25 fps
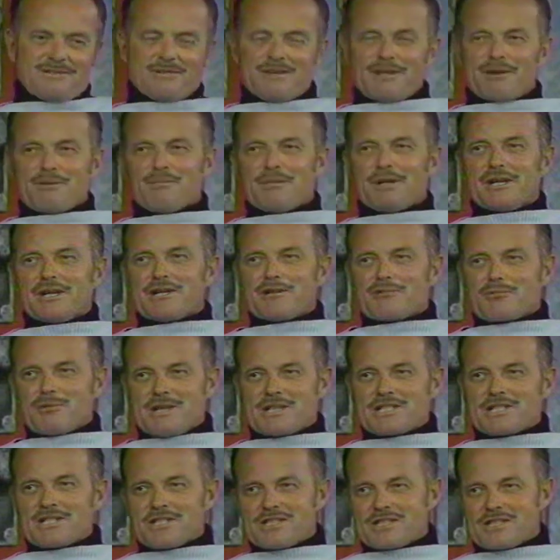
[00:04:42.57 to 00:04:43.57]
There are a million
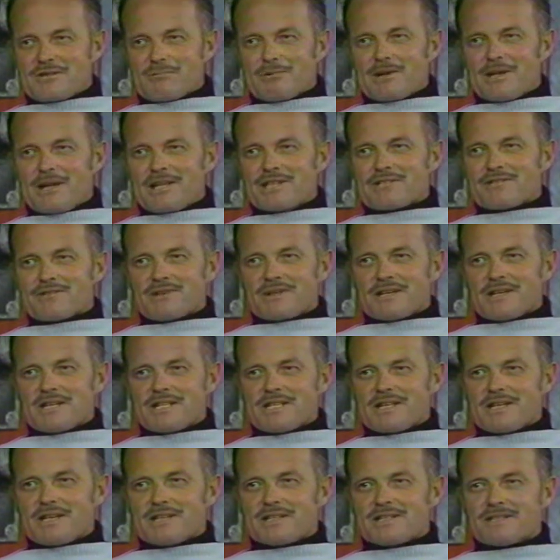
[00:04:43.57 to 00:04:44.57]
questions that we're answering
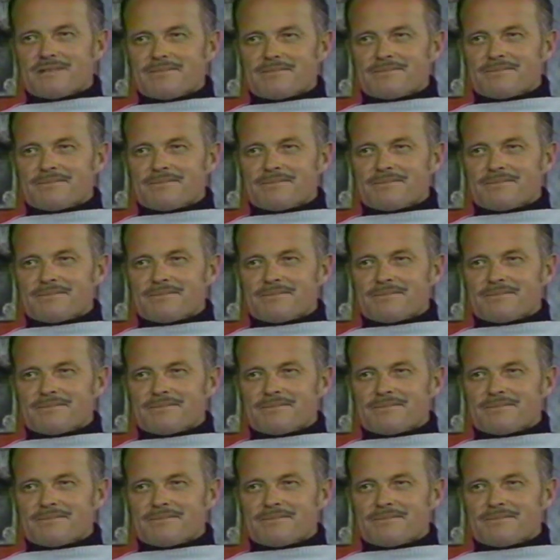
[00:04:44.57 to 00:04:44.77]
these days.